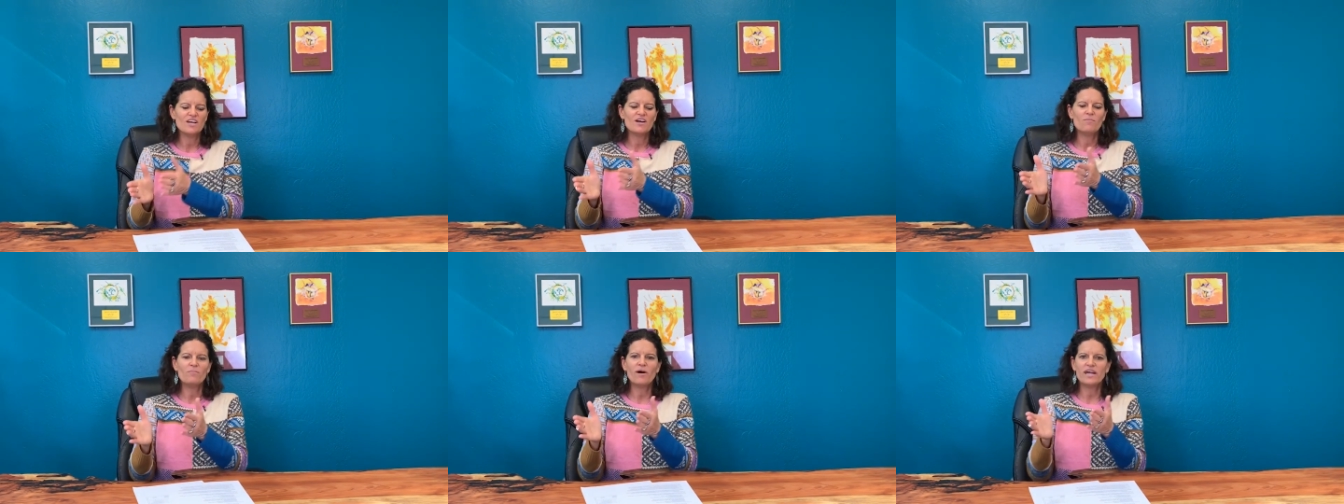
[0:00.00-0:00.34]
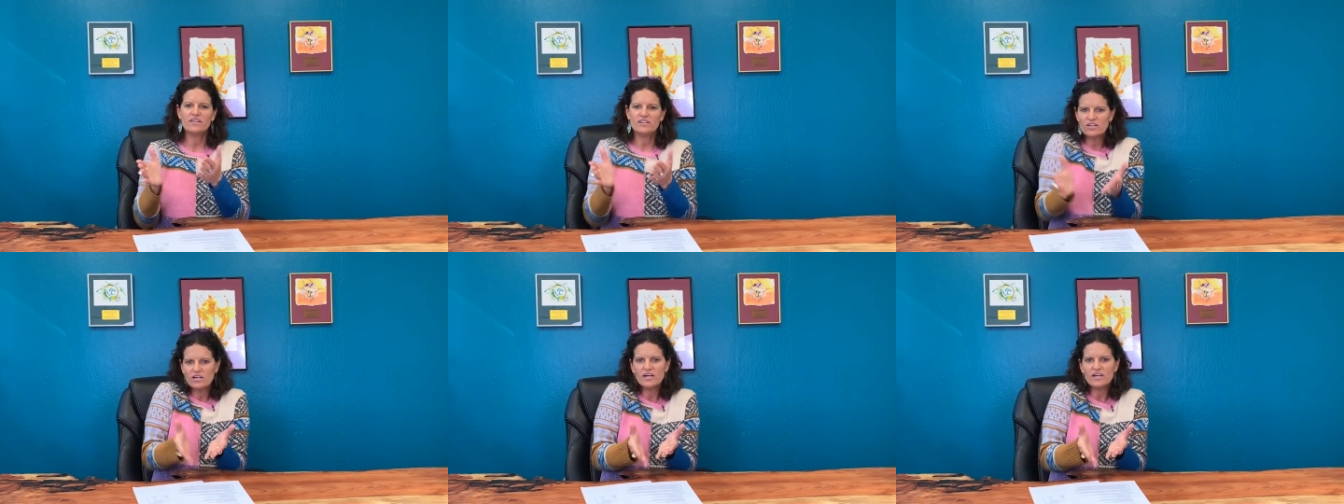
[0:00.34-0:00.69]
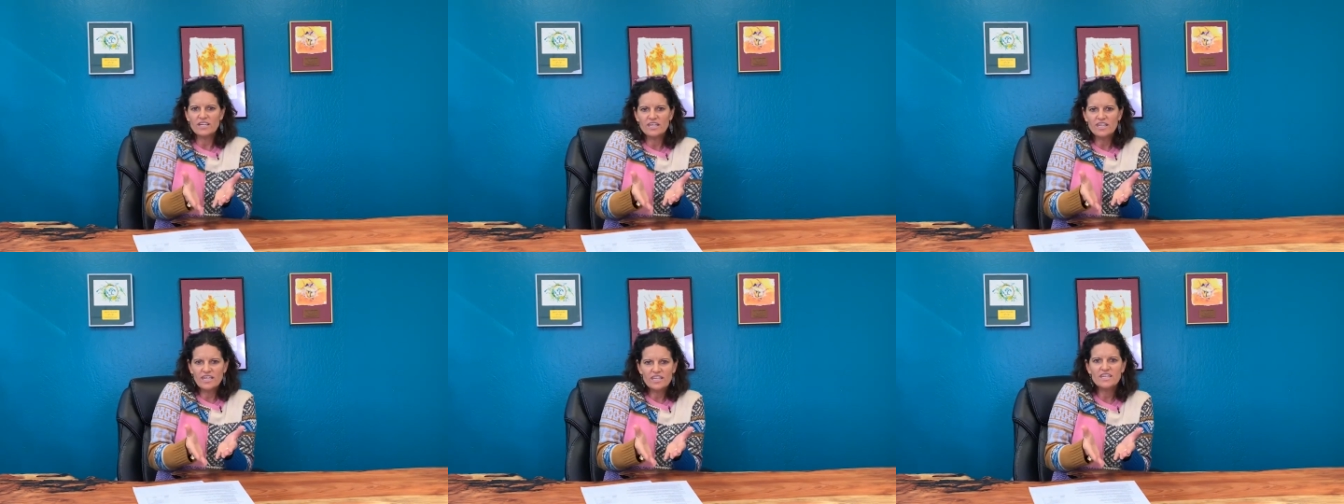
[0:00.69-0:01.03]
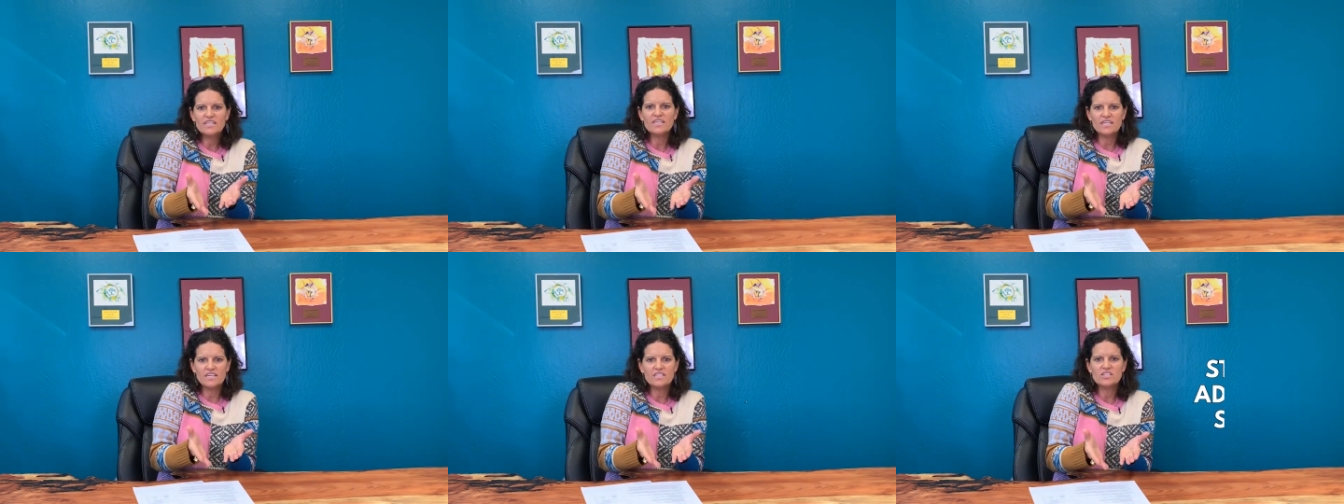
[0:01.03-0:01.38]
by getting
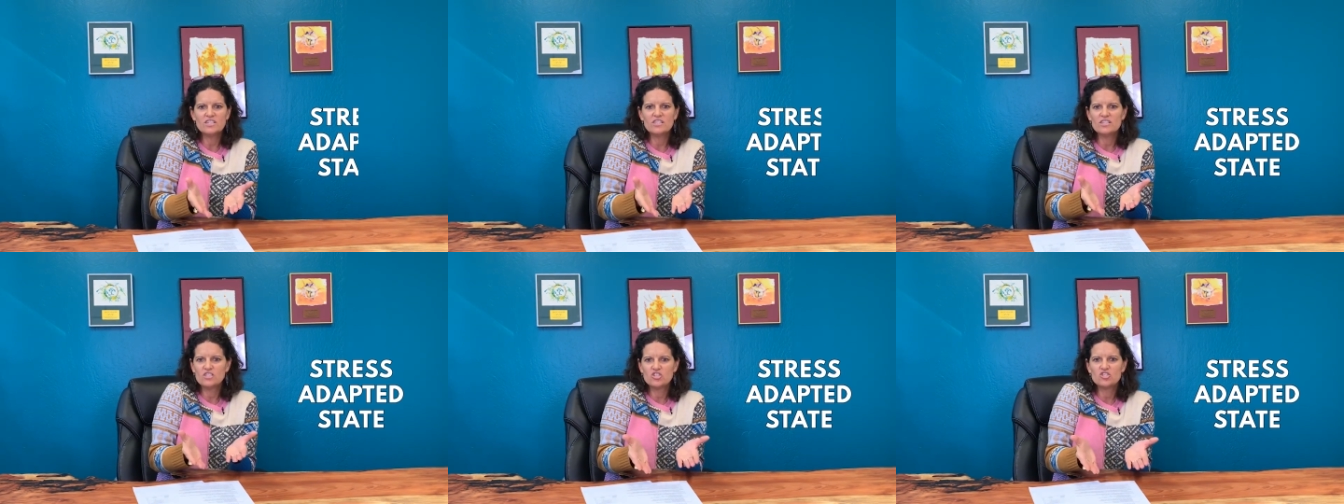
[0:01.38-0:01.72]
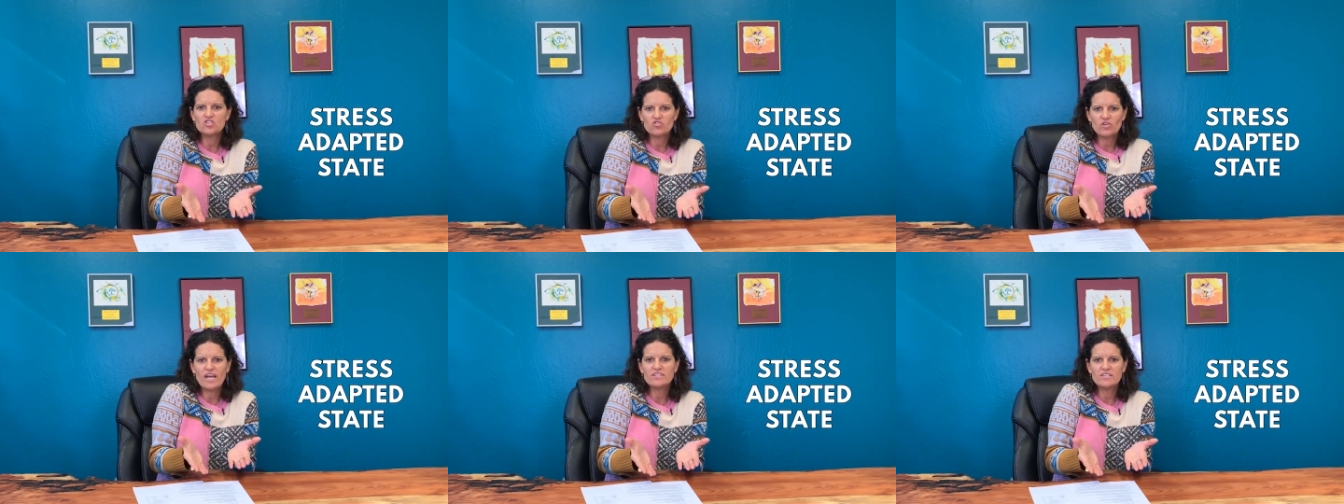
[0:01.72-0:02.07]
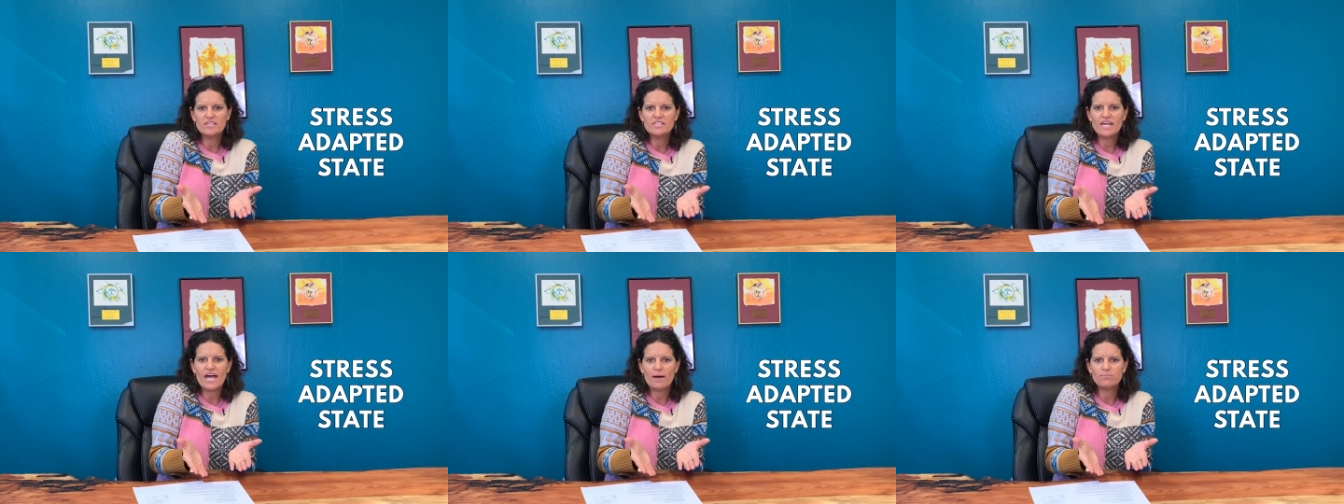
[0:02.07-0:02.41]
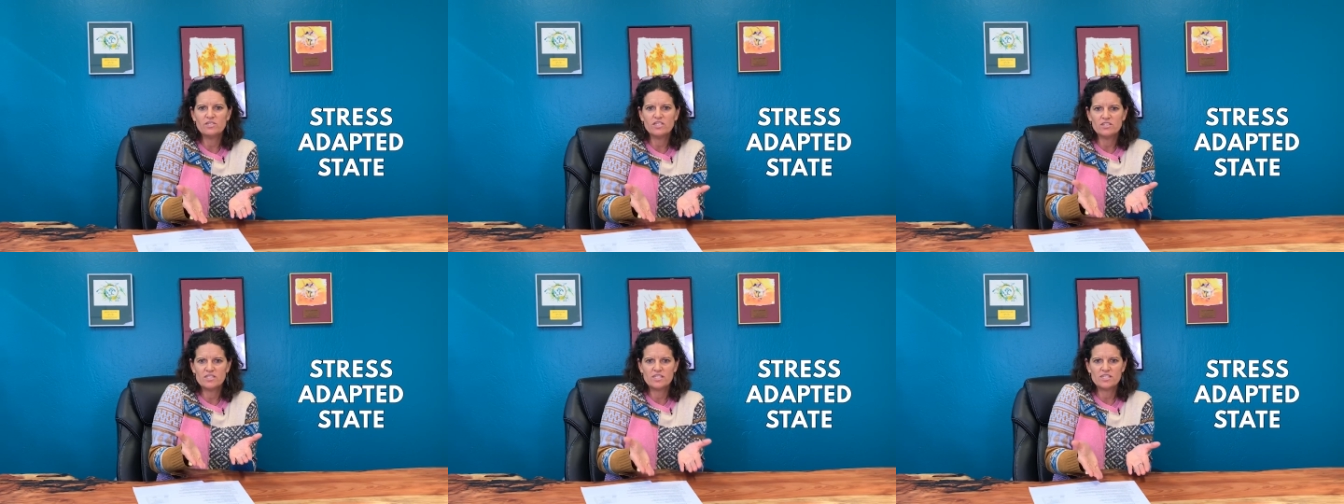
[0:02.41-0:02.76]
into this stress
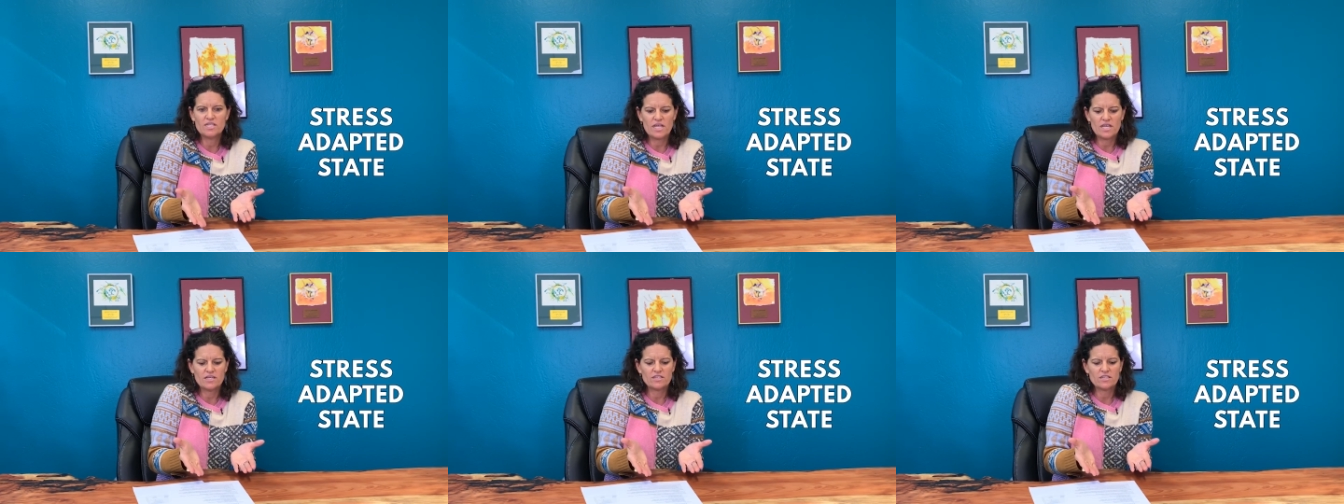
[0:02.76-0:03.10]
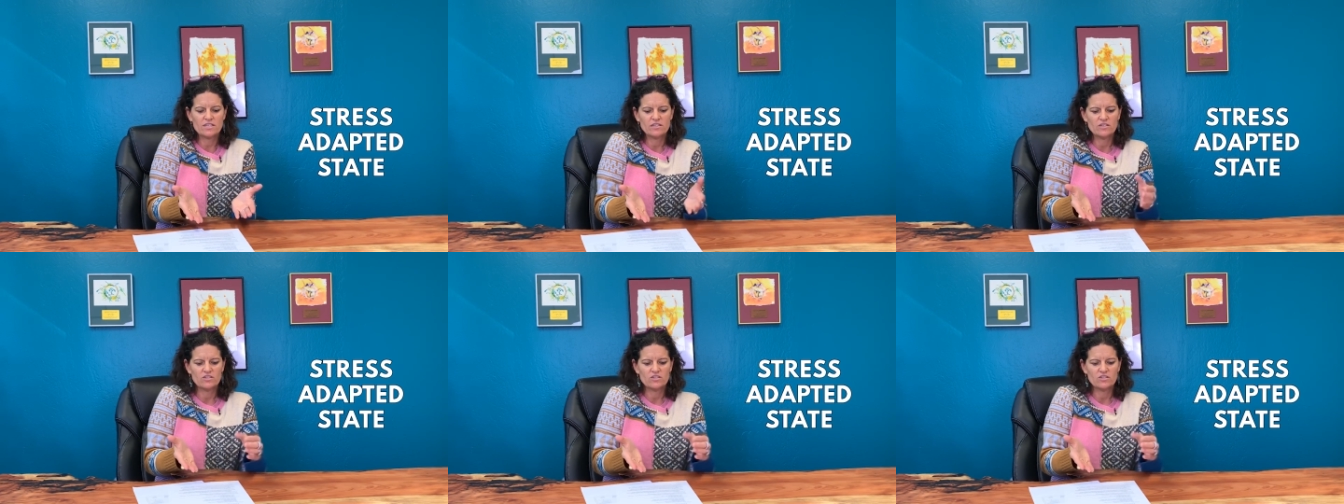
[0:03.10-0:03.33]
adapted state.